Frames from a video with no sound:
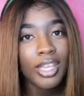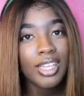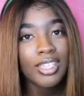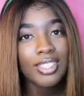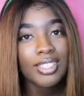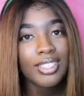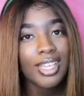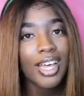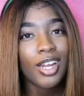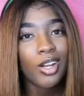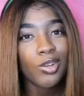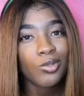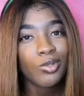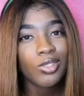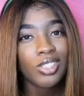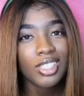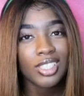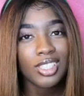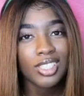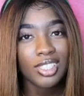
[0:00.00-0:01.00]
He just had
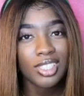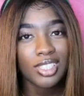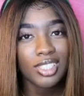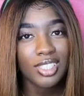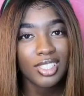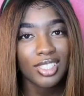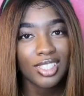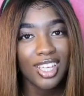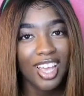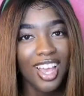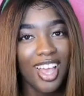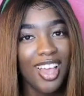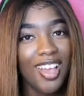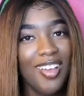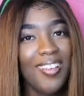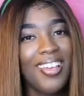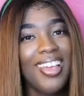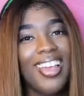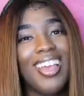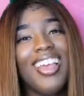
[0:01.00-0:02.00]
on jeans this time.
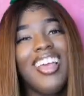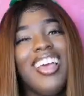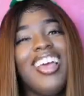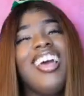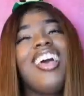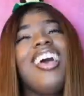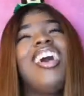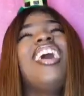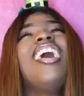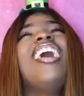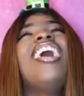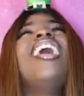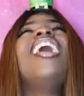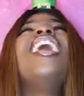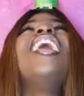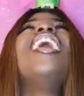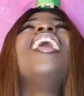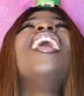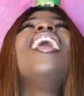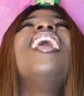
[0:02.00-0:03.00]

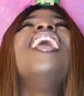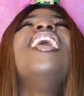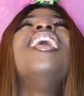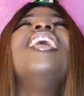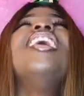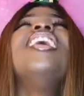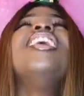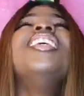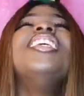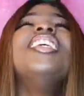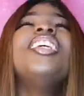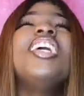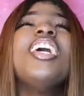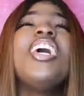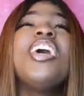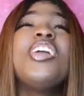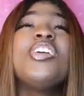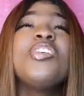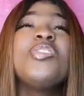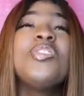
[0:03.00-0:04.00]

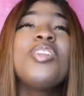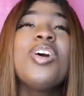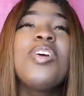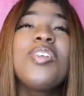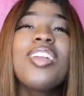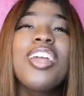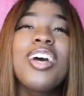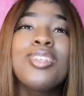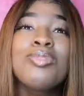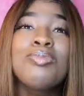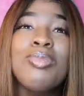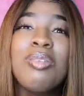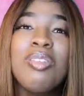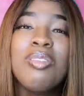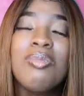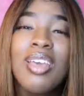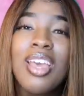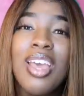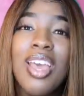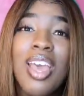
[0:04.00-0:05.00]
And you know what else made
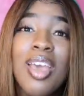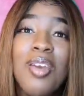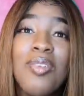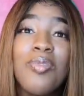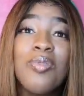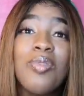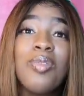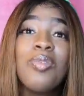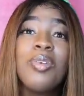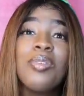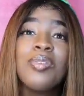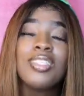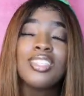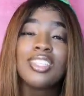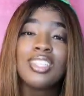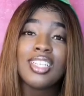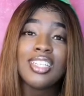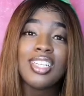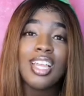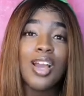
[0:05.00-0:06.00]
me mad? When we were
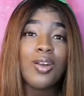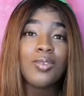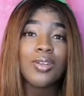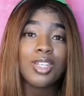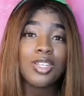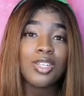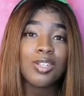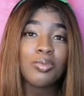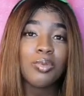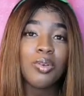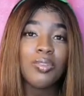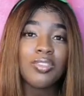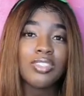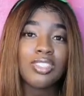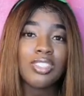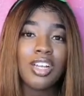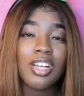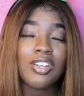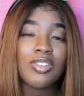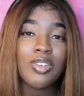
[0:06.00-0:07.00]
sitting down when the movie
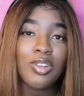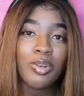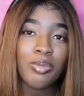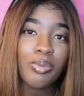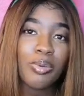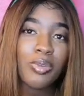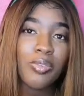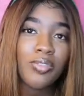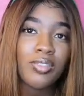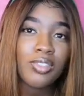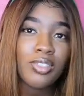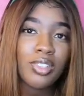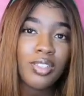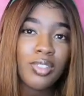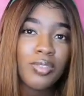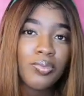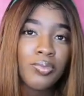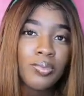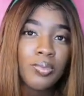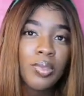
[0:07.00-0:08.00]
started, you know, the previous
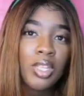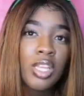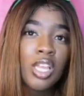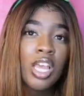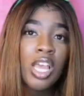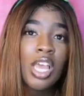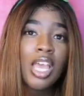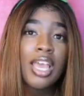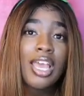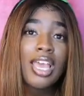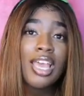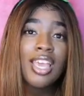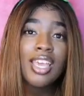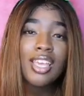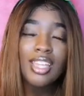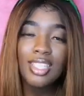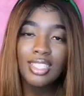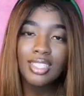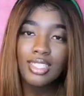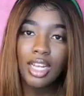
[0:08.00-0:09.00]
on,
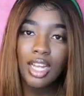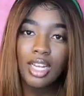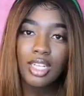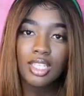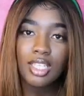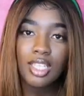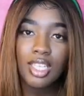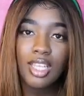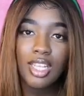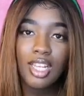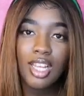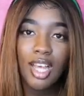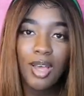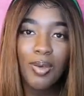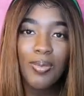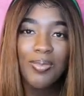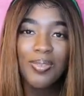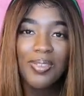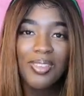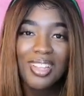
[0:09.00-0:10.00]
he decided to get up.